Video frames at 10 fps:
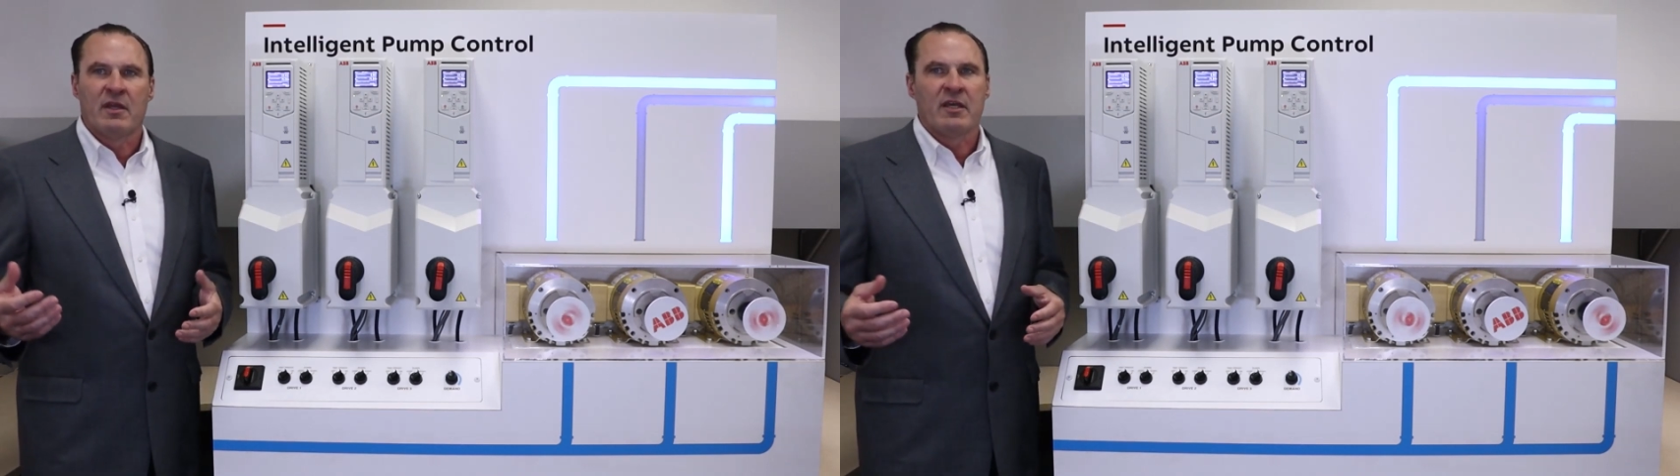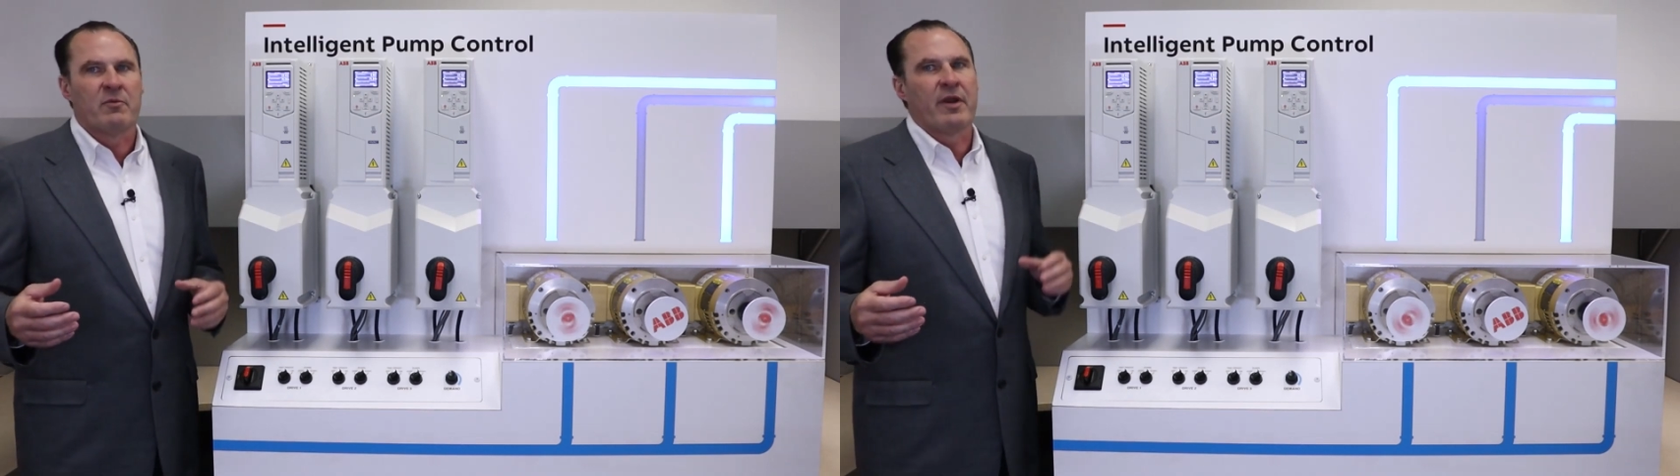
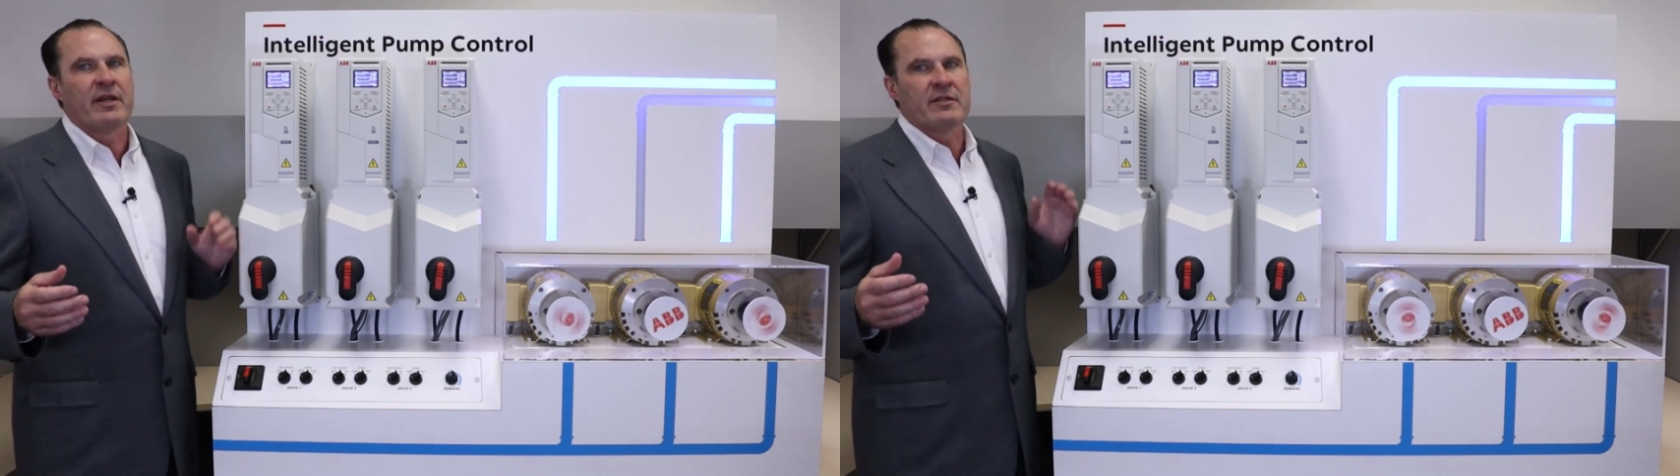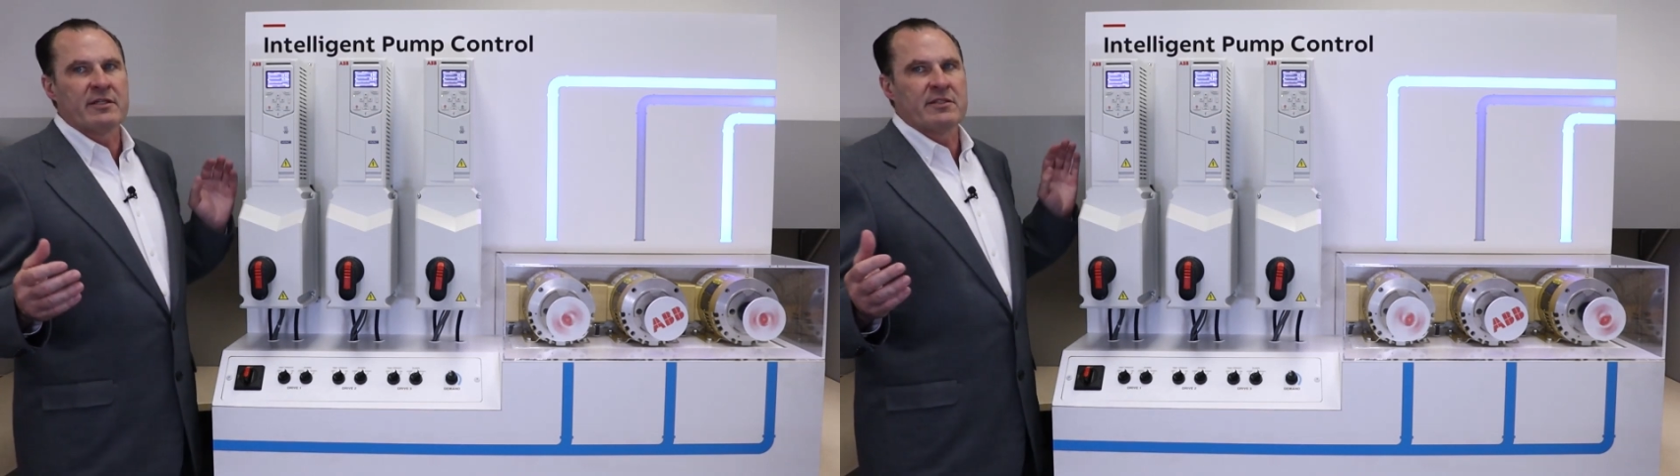It
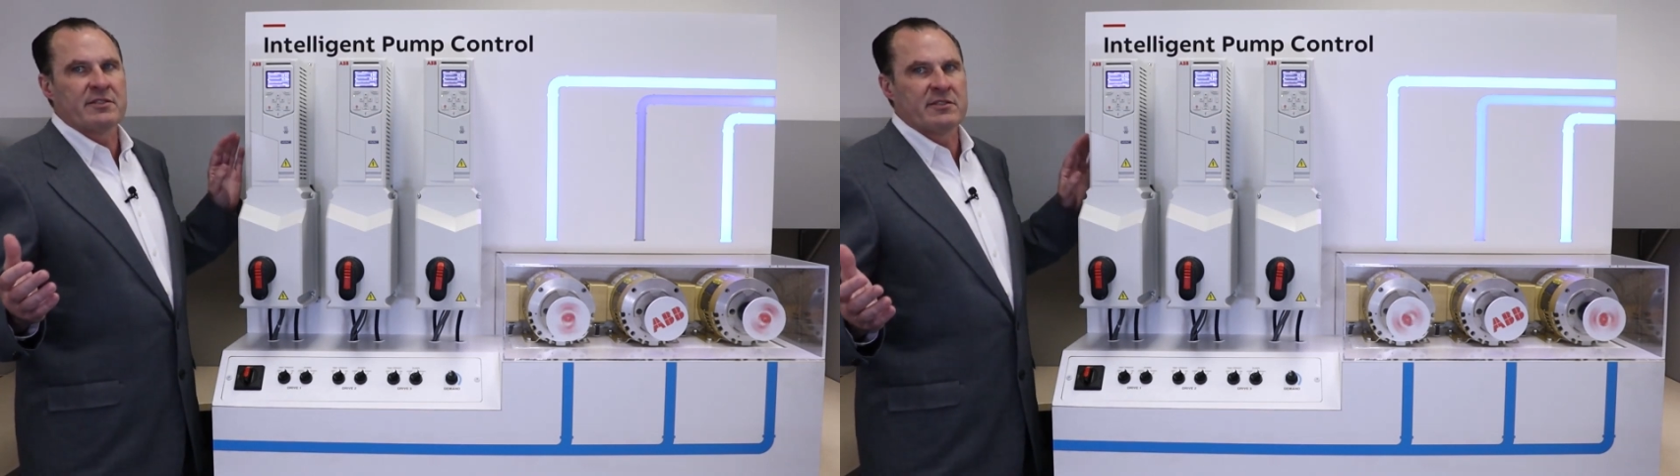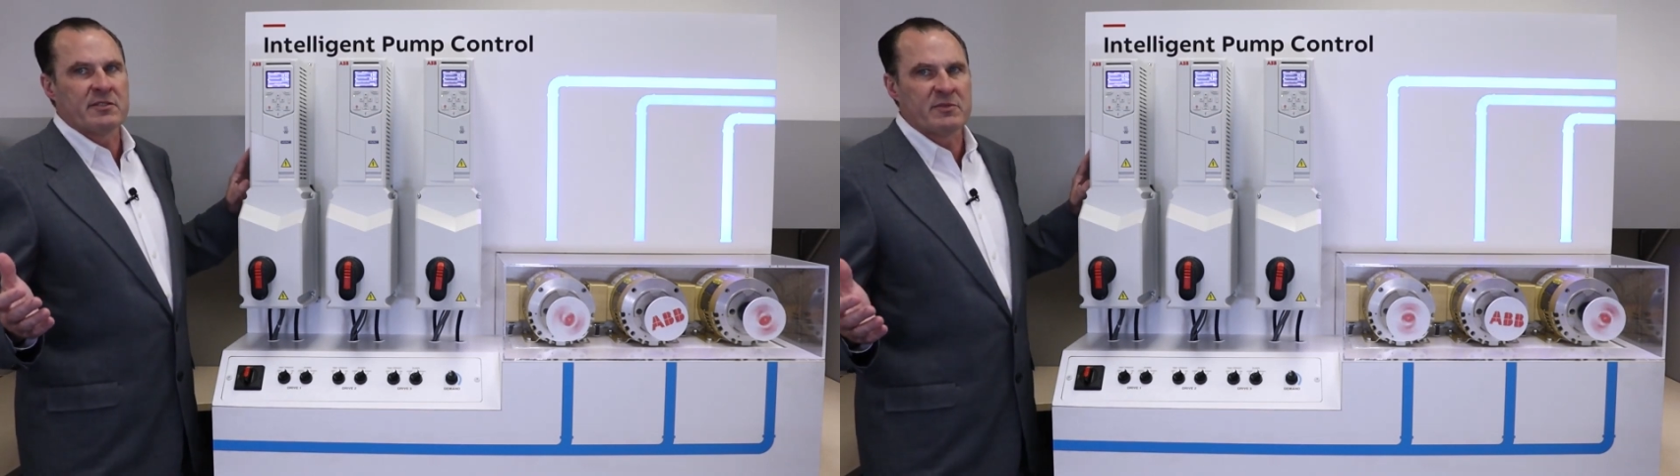regulates the
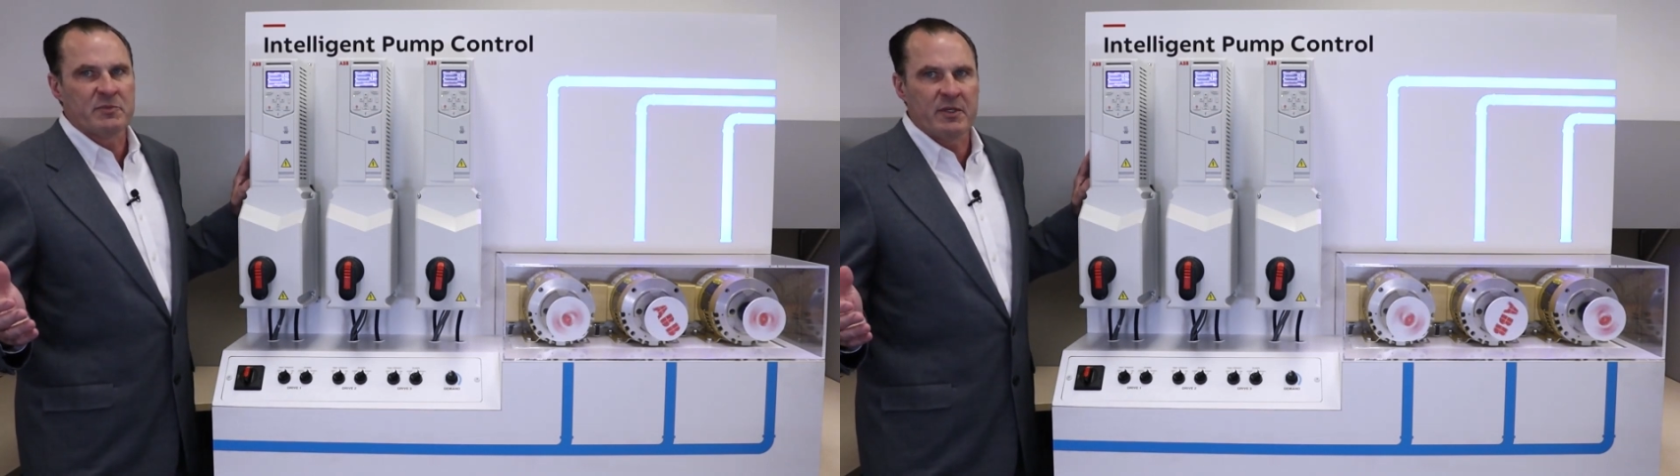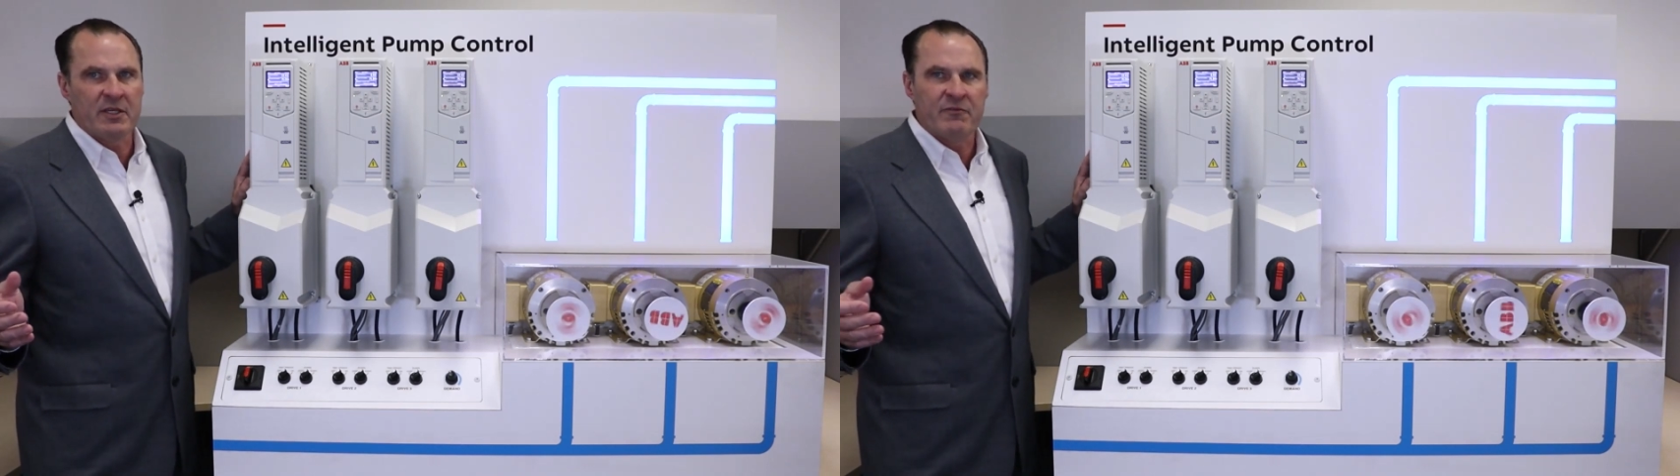system's
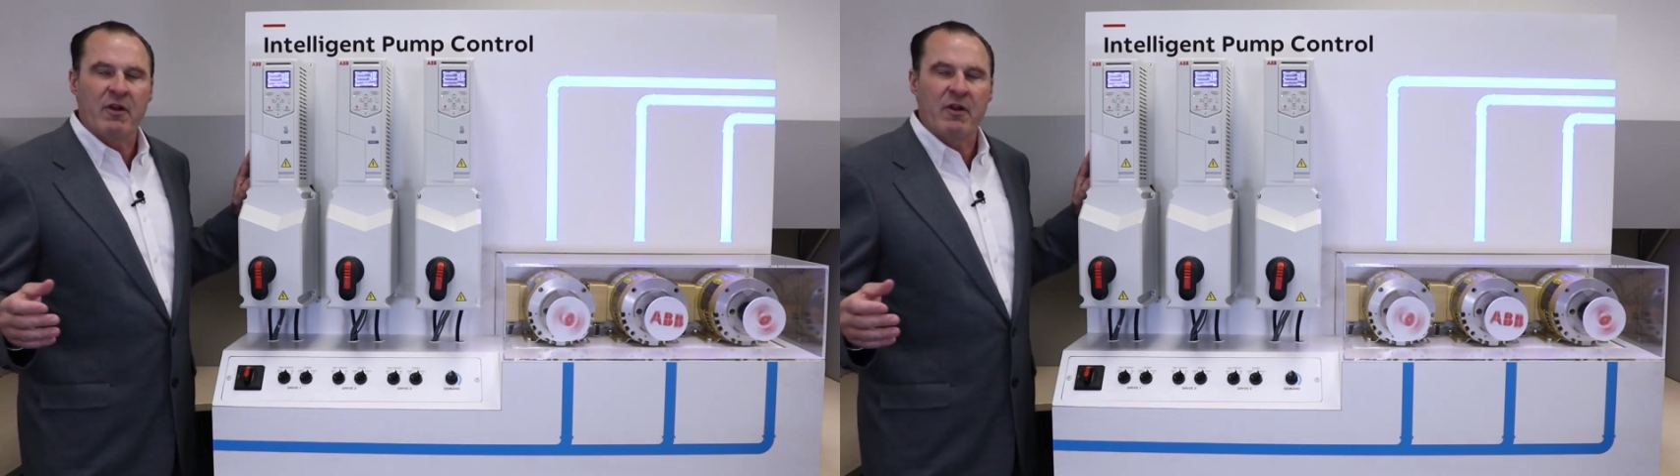speed for